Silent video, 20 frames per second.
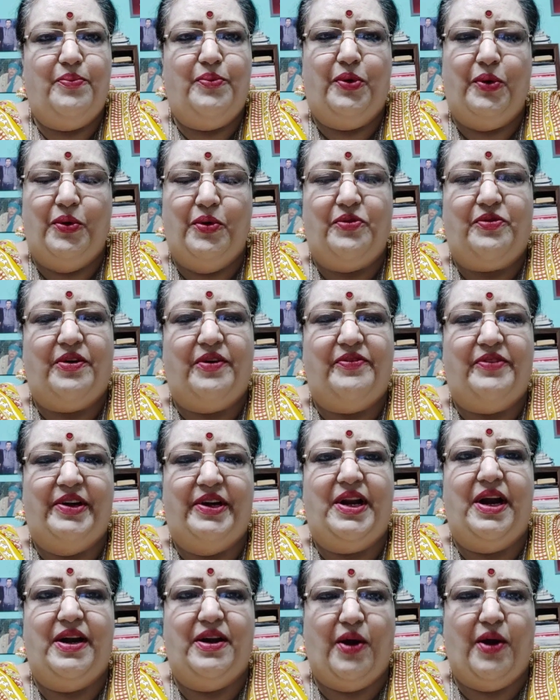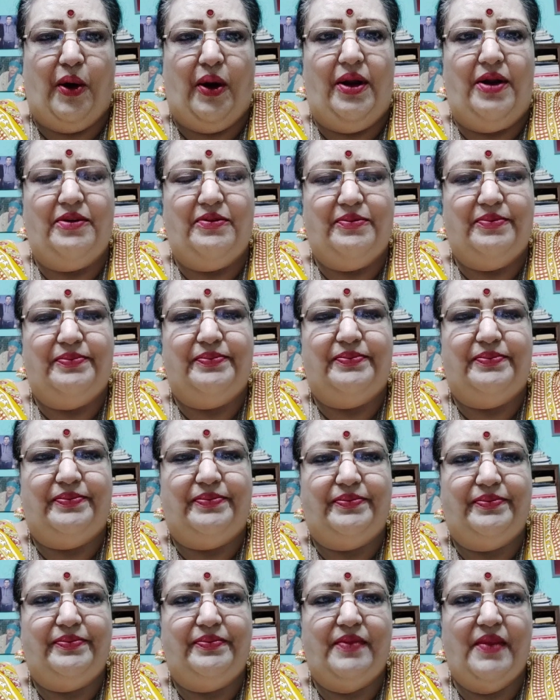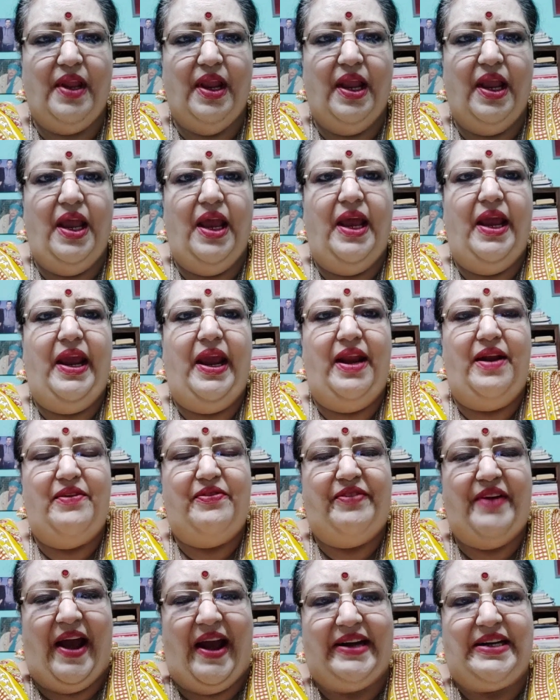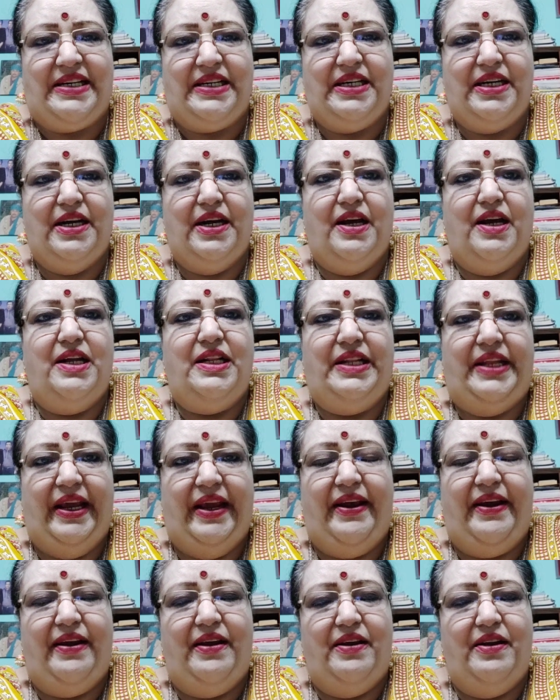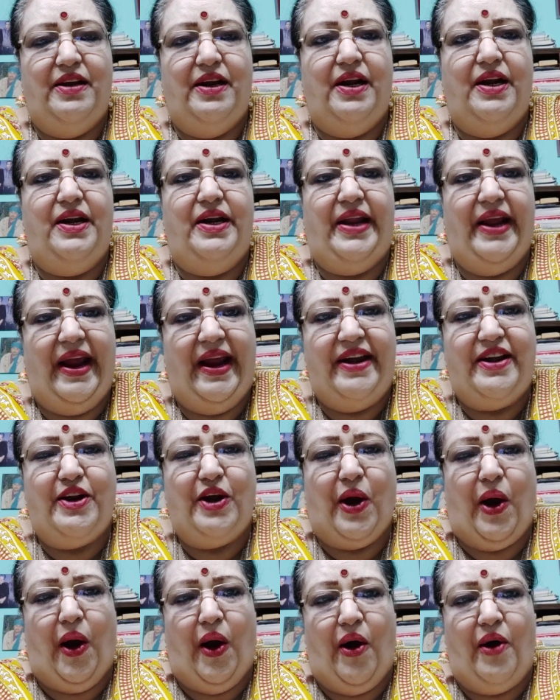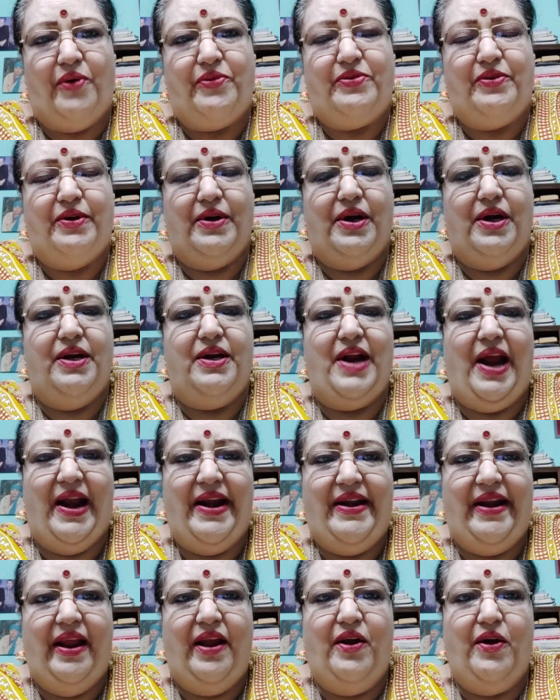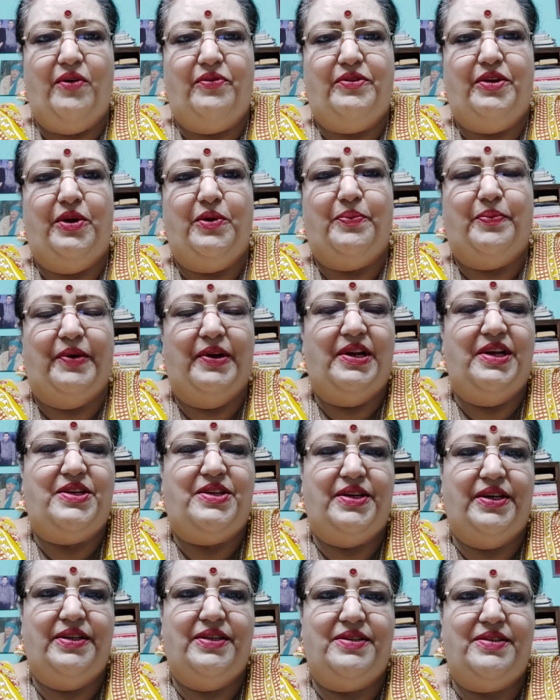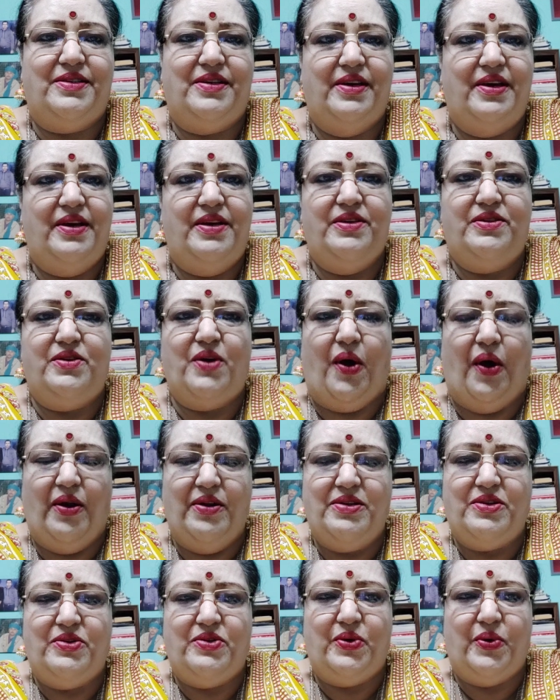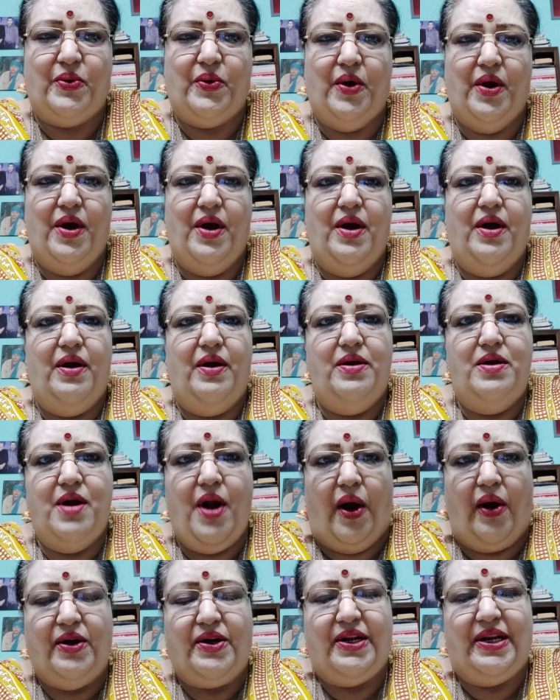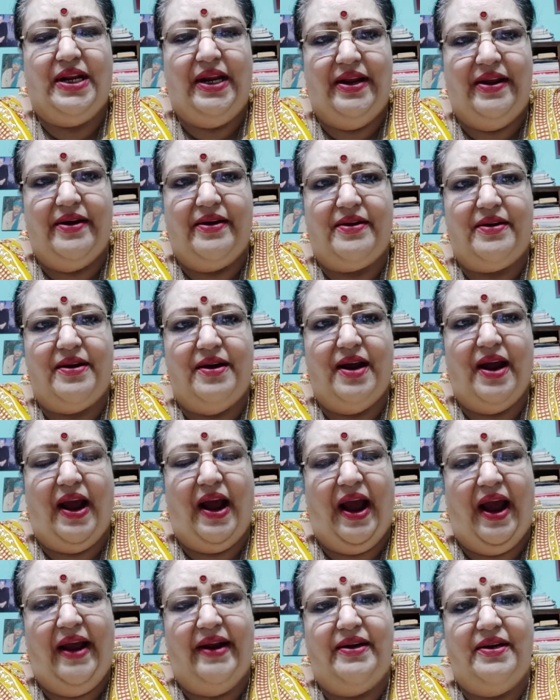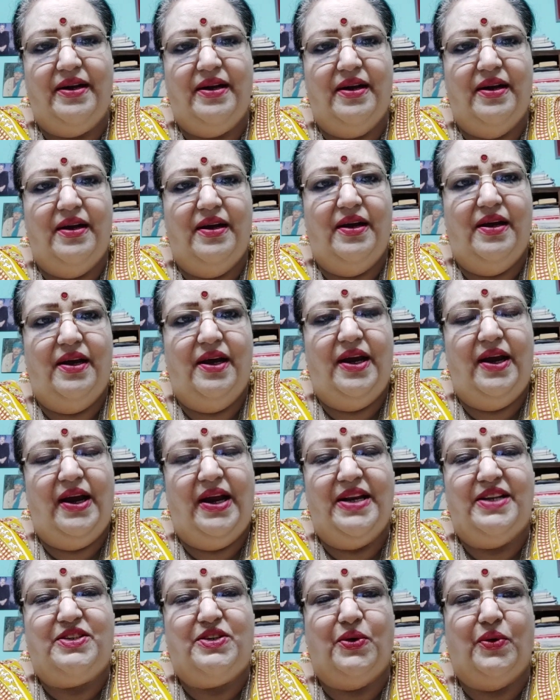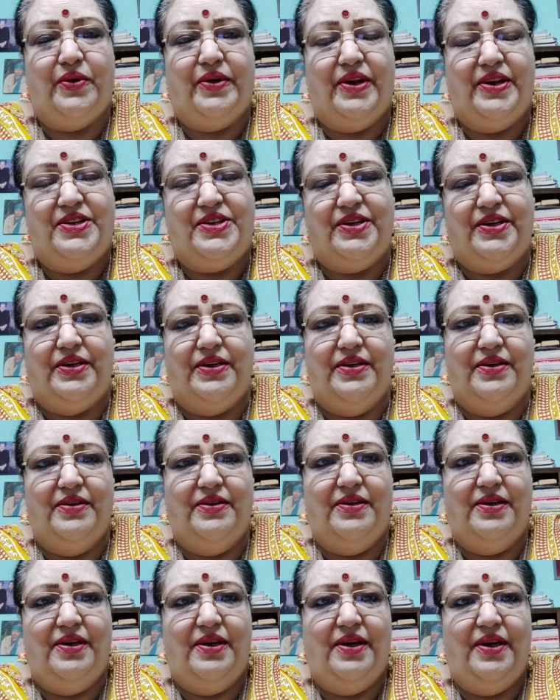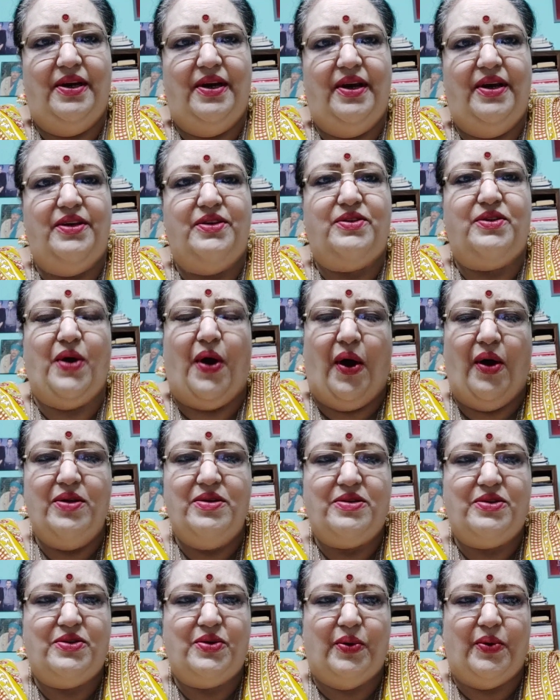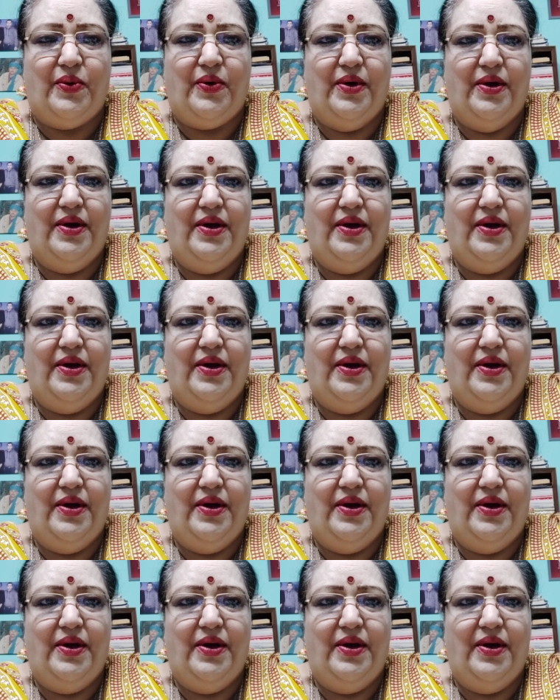proof of it at all. In fact, the date of writing of the Upanishads is also not clear, and its origin is also